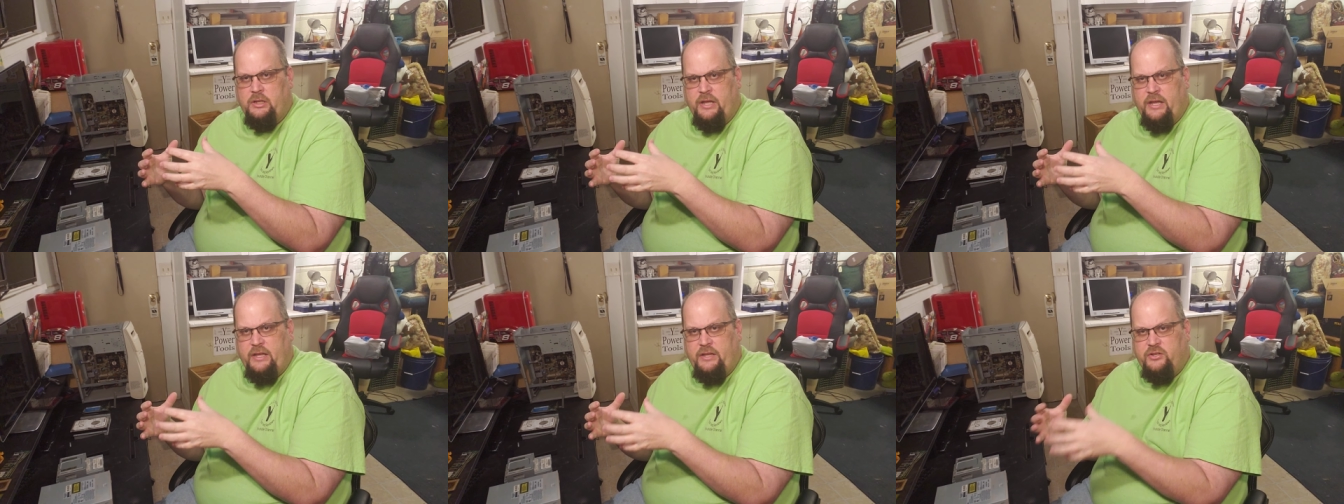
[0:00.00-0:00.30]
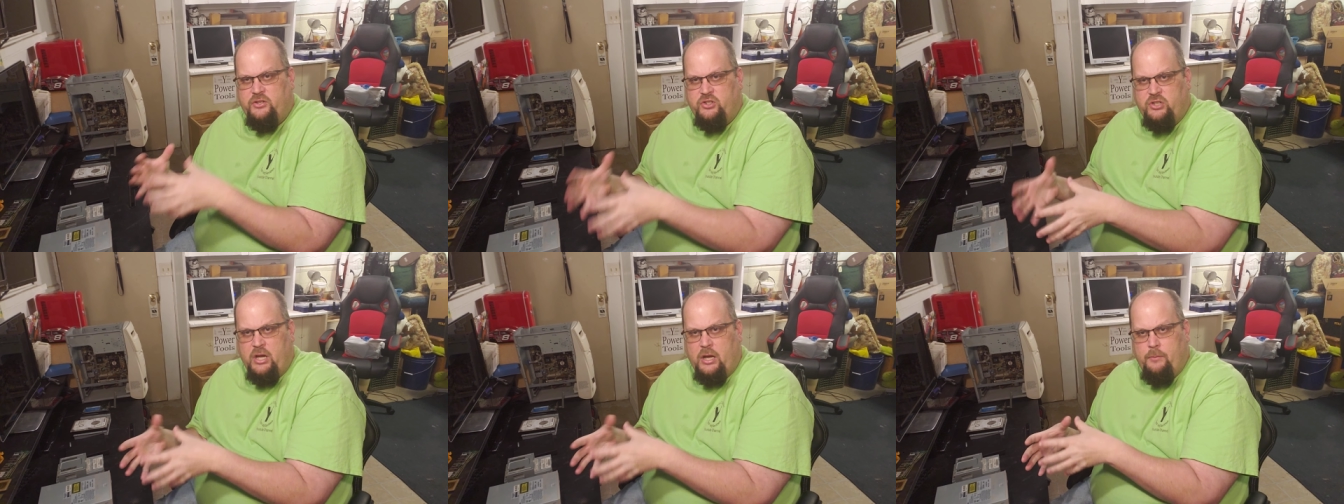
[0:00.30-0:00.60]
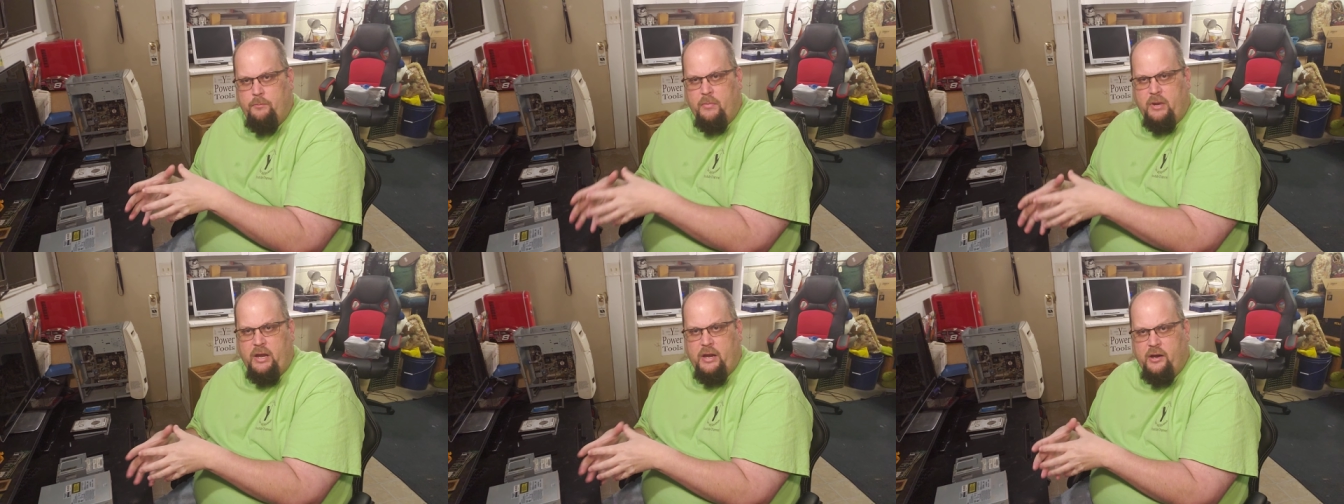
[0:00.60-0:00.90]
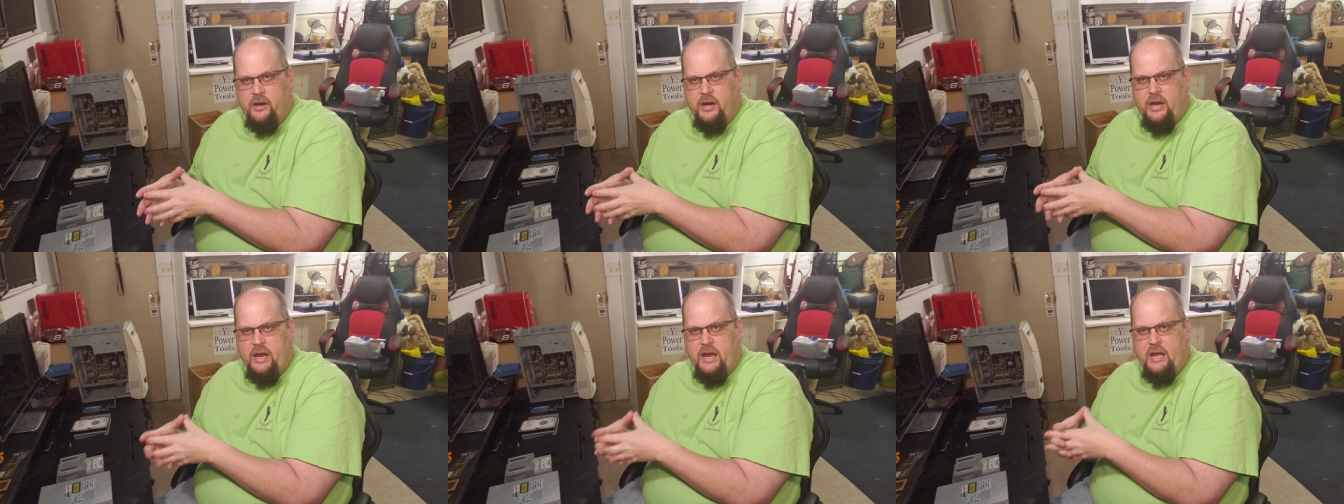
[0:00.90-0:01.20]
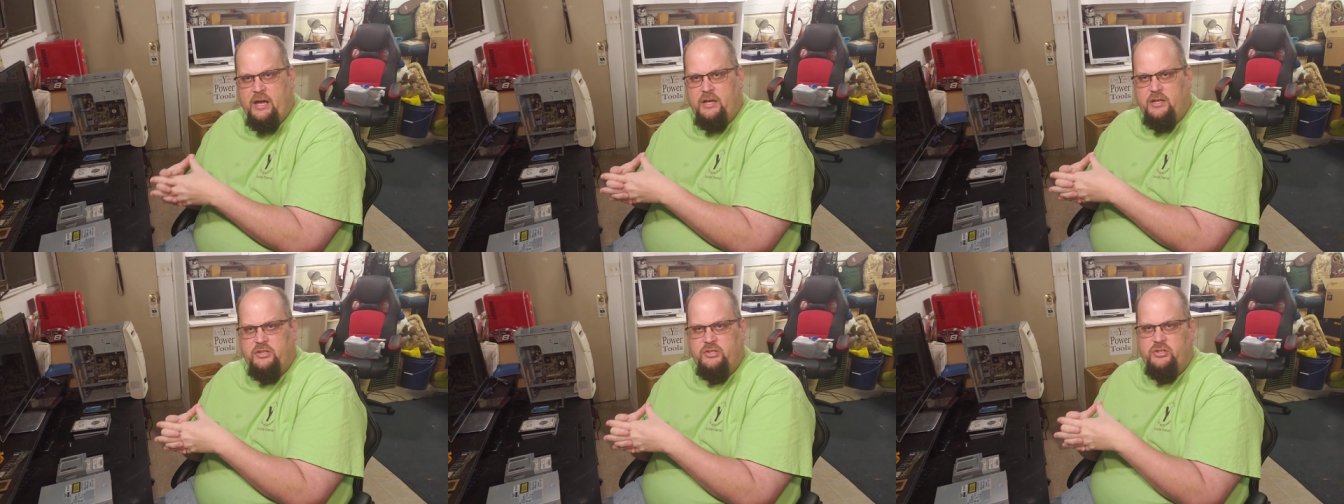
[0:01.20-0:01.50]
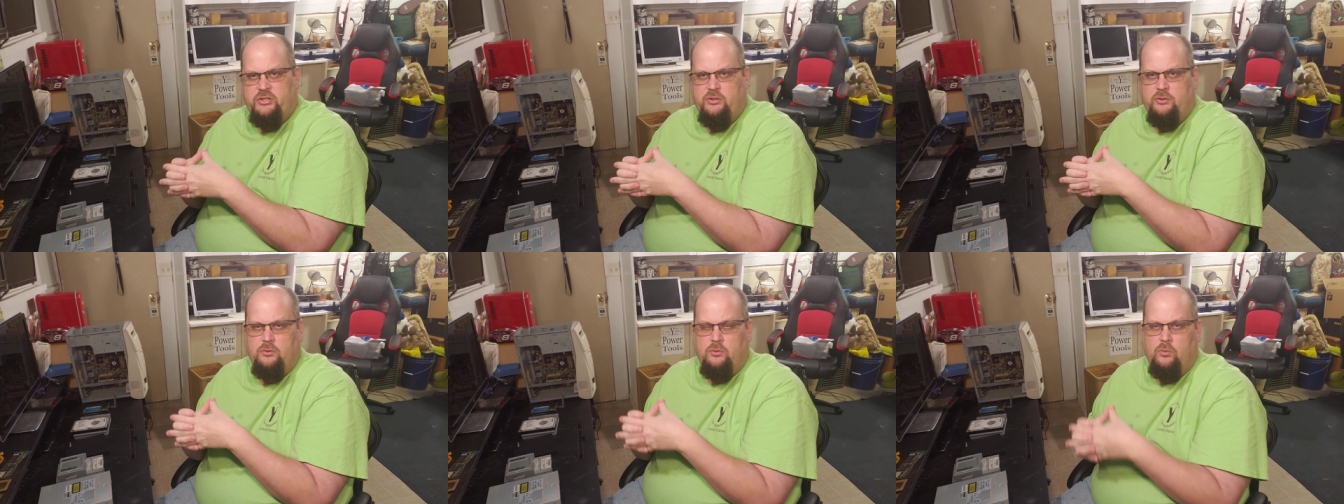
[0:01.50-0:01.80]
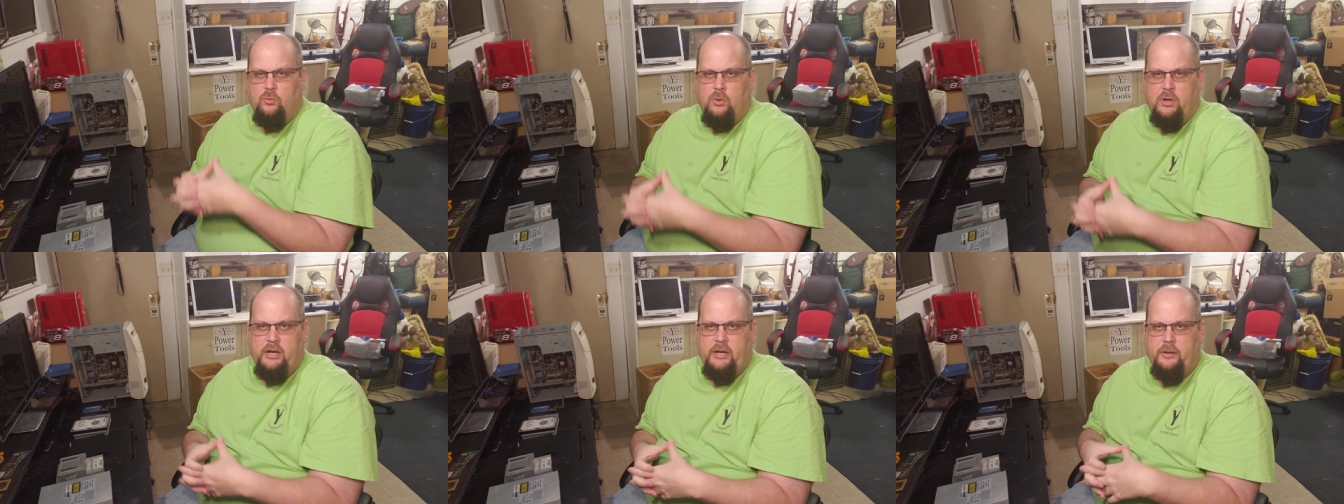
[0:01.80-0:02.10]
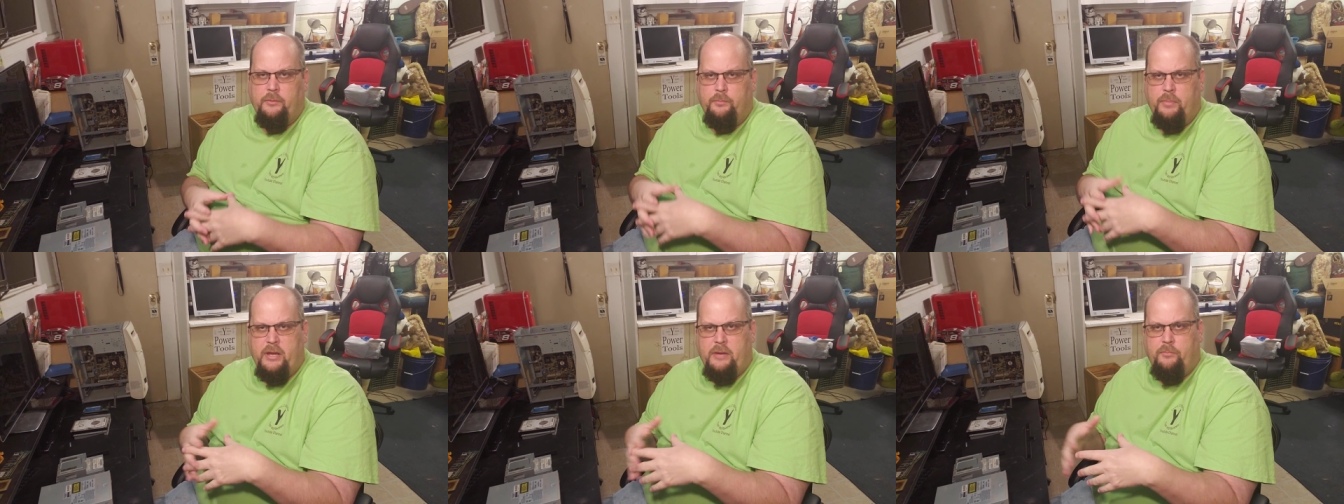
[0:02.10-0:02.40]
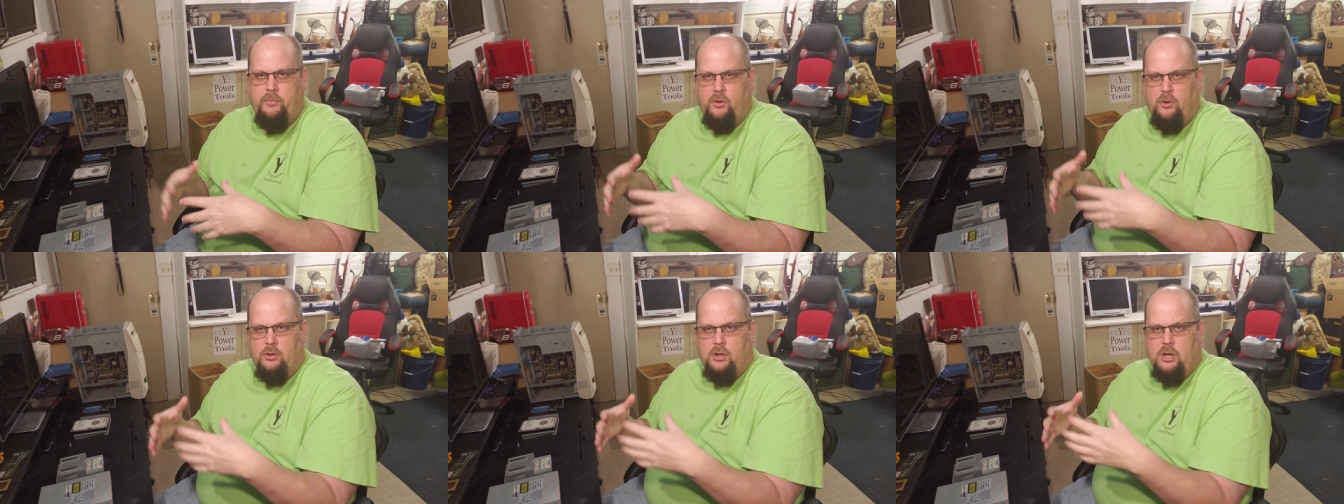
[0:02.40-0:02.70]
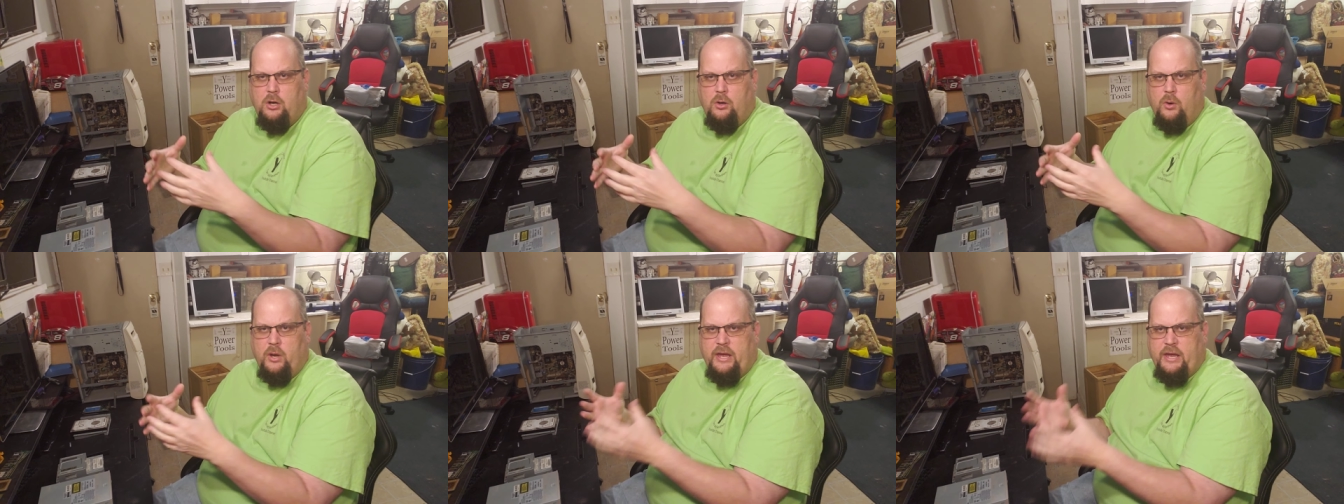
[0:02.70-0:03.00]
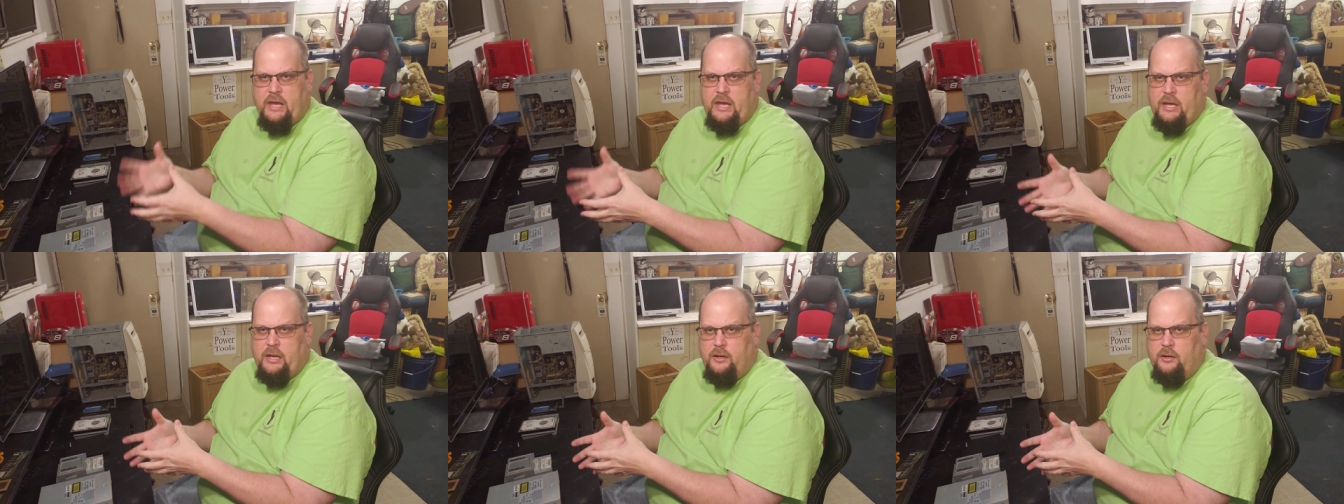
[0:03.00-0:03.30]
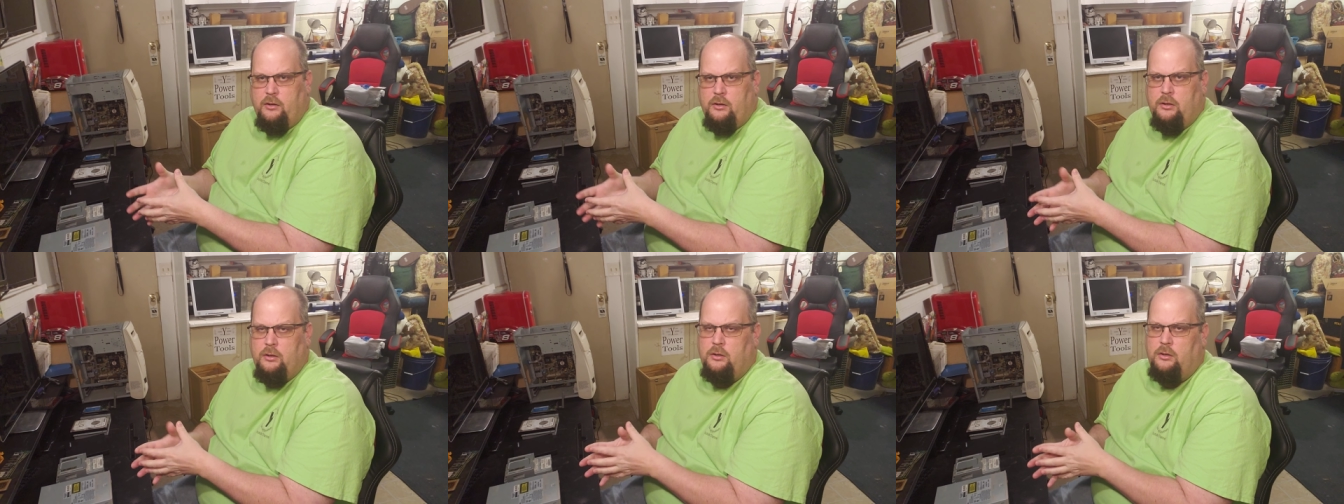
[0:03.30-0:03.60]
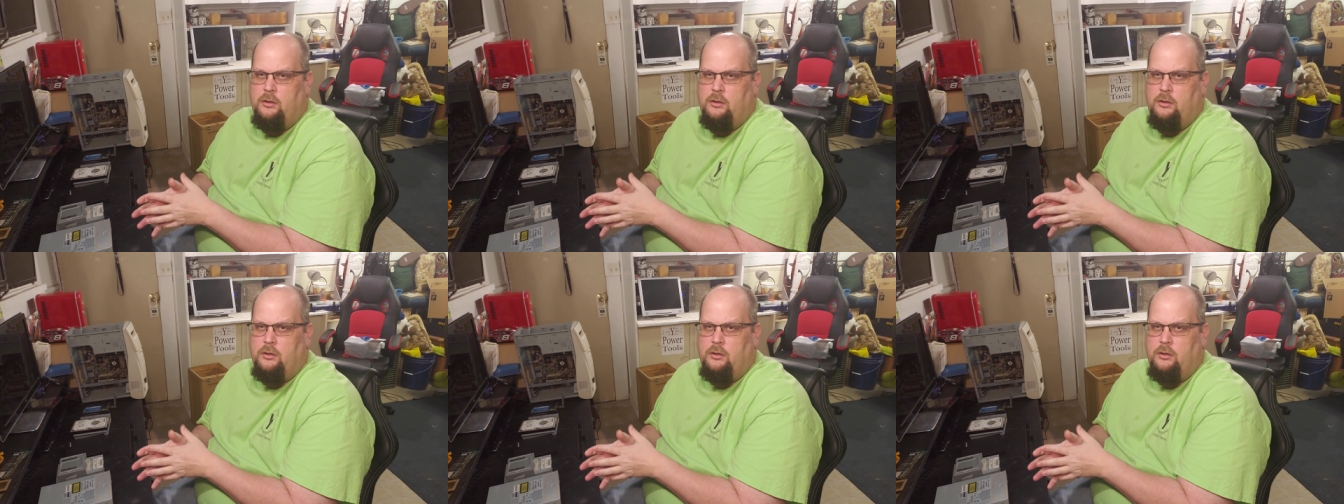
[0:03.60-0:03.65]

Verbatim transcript: in some areas where people go in,